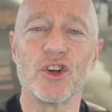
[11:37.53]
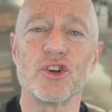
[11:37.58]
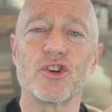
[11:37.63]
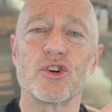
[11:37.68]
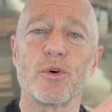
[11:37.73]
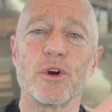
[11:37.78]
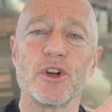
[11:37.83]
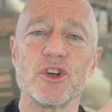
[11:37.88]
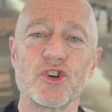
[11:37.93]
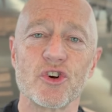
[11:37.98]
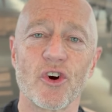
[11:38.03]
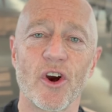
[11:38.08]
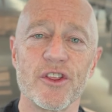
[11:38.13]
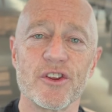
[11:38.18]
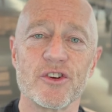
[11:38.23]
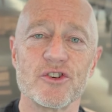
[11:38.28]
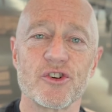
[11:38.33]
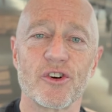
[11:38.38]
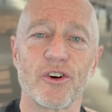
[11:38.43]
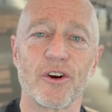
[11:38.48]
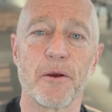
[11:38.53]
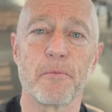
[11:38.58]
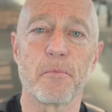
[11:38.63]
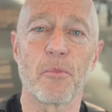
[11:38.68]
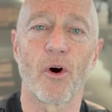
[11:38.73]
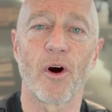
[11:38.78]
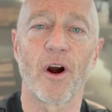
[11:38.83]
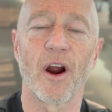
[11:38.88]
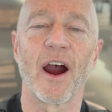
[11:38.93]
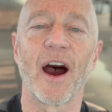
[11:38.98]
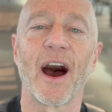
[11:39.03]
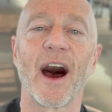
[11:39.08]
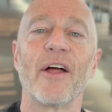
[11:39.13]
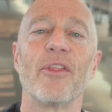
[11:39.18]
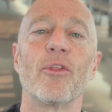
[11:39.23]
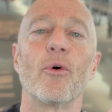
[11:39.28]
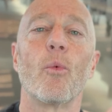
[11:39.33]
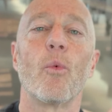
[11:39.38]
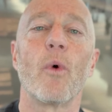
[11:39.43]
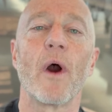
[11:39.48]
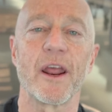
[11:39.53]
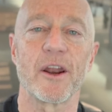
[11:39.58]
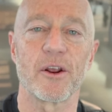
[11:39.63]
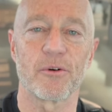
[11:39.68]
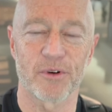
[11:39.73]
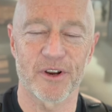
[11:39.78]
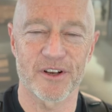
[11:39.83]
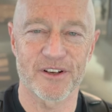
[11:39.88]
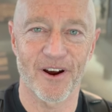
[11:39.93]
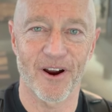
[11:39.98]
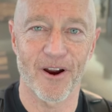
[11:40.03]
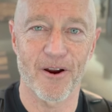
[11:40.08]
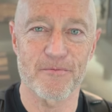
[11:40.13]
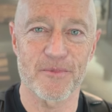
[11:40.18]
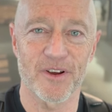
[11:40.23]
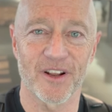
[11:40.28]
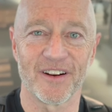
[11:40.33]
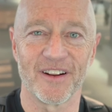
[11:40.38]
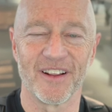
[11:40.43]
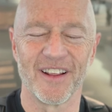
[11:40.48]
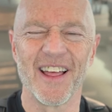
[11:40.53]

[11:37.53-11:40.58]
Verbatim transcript: to enjoy the journey more on the way to retirement.